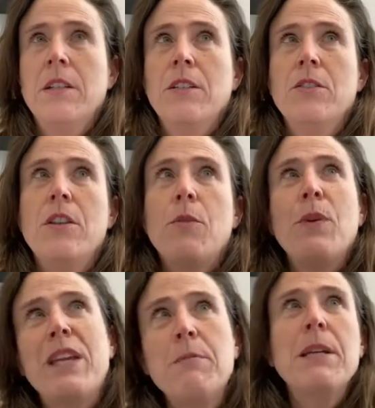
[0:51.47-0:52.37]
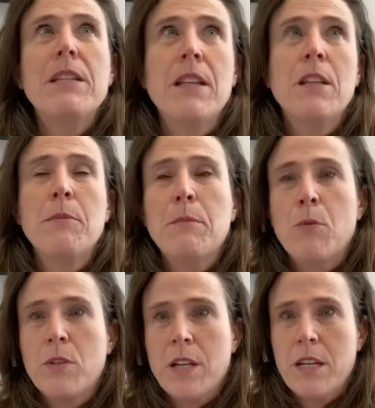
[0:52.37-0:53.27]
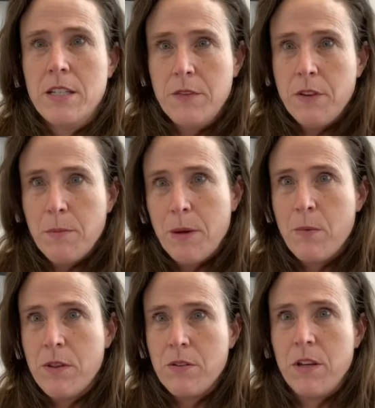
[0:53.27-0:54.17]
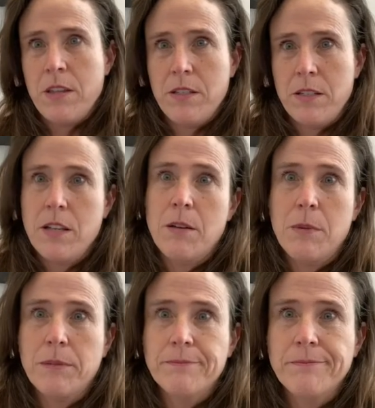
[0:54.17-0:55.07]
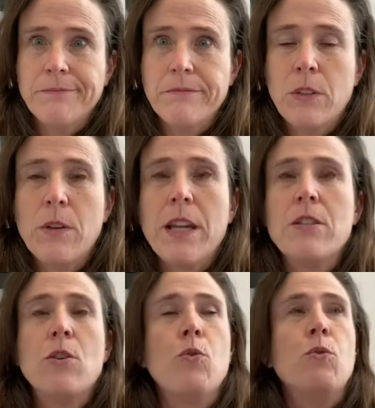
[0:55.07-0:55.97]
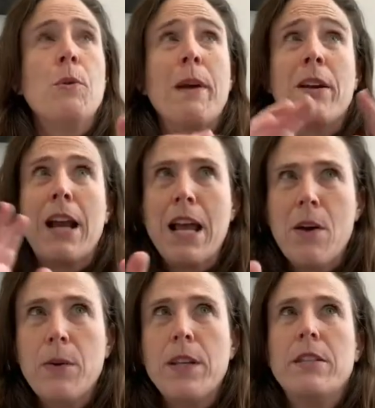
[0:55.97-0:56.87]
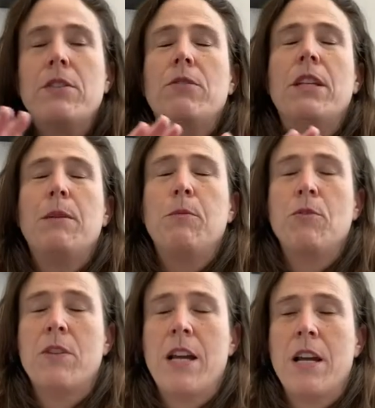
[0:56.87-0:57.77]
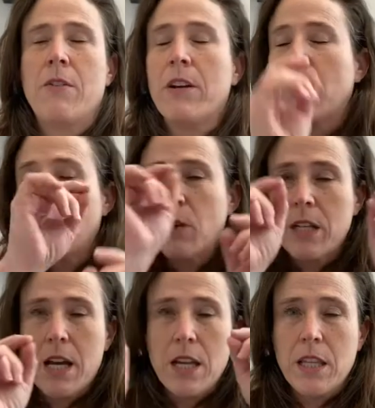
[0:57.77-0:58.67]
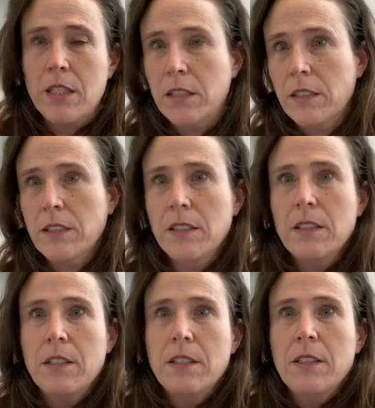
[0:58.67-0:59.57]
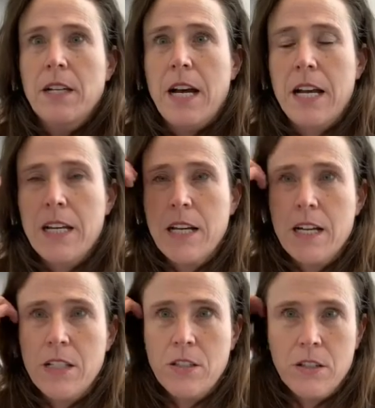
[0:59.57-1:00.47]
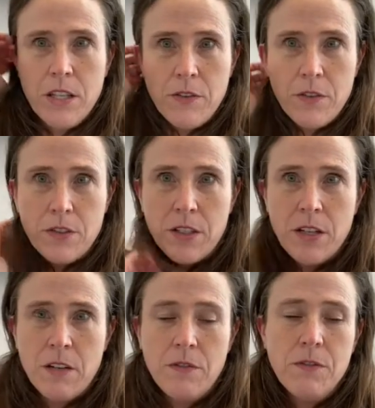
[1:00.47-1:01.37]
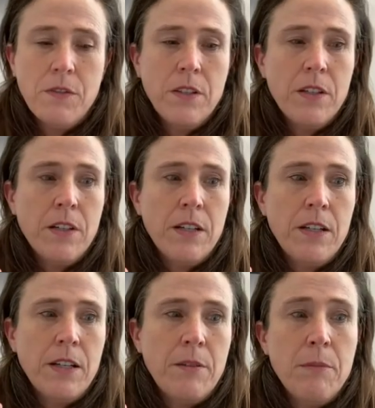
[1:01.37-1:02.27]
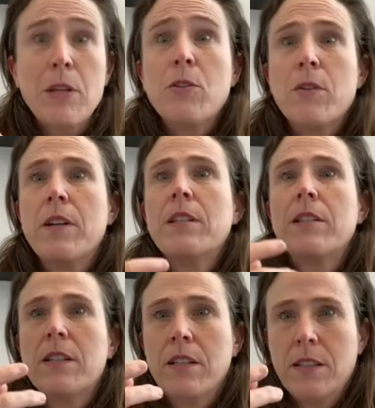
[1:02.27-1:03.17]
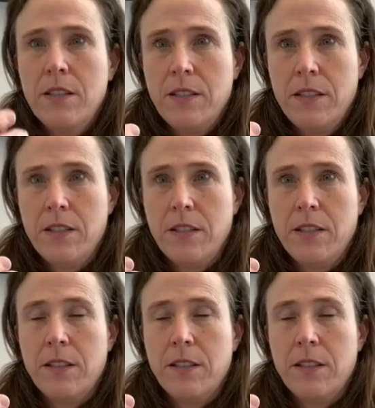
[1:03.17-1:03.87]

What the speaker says: so that we can be a little bit more scientific about whether or not this is helping. Okay, so no matter how it is that you keep your diary or what kind of little icons you give yourself, make sure it is consistent.